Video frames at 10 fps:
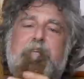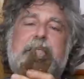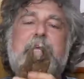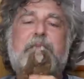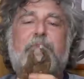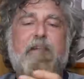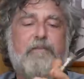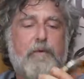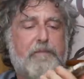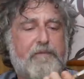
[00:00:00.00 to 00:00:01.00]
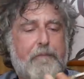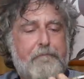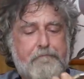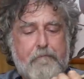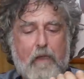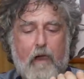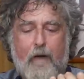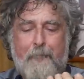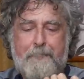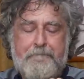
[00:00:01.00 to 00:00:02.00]
need vice grips.
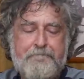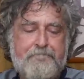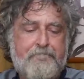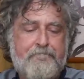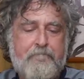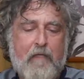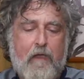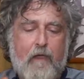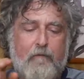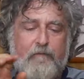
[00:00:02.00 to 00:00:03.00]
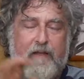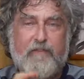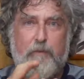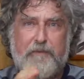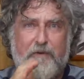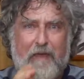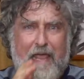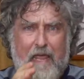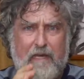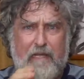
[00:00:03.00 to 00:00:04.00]
Um, Vice grips are
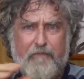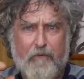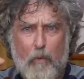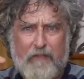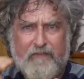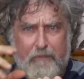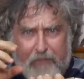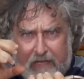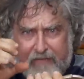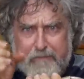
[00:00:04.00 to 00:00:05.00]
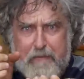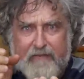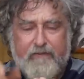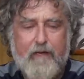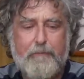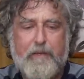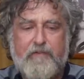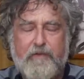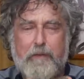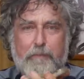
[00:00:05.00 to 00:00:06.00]
handy for when something gets messed up
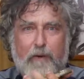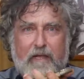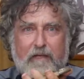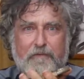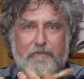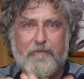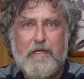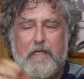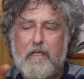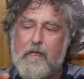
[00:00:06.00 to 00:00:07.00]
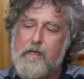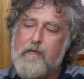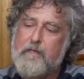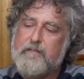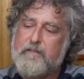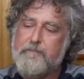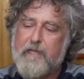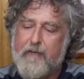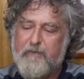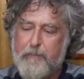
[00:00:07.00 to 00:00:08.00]
because you can break it free.
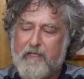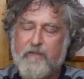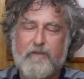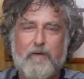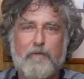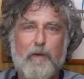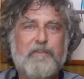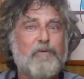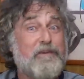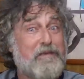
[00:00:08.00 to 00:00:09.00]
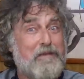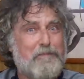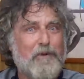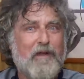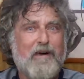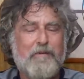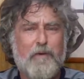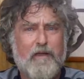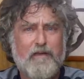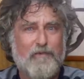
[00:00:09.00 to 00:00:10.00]
Sometimes because a wrench wasn't put on
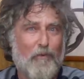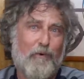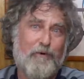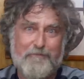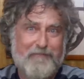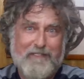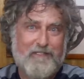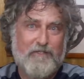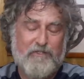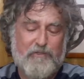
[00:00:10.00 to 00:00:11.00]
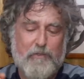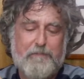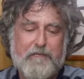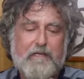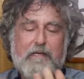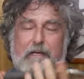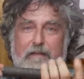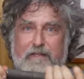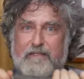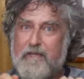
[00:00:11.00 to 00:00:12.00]
right or it just stripped.
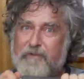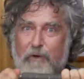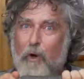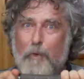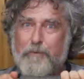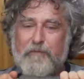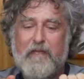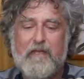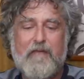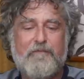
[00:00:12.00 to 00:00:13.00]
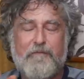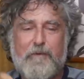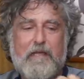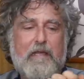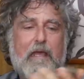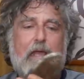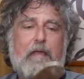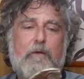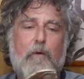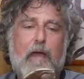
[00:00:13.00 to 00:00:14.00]
This gives you hope of getting it free.
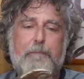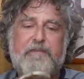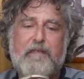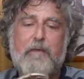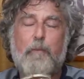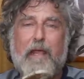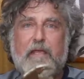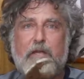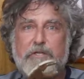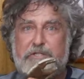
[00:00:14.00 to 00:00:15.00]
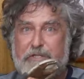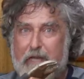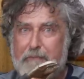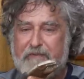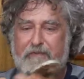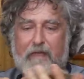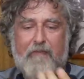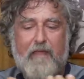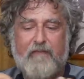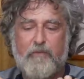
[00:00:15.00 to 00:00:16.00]
It grabs irregular shapes
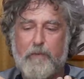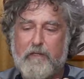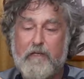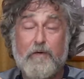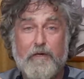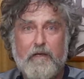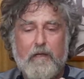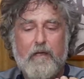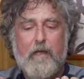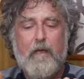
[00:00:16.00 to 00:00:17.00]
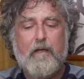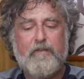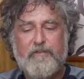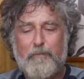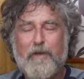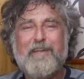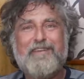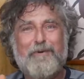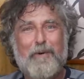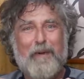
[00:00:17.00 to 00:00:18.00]
and that's really good because you run
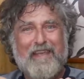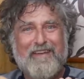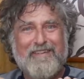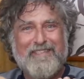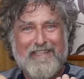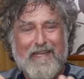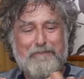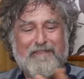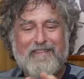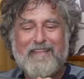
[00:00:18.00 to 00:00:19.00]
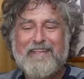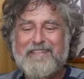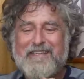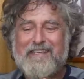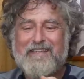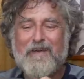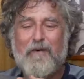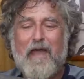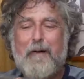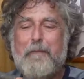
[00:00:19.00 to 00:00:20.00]
into irregular shapes and things you need to
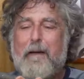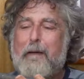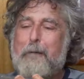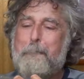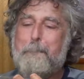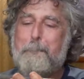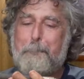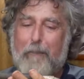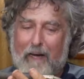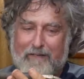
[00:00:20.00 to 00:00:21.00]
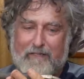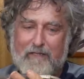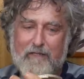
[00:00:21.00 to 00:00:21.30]
grab. But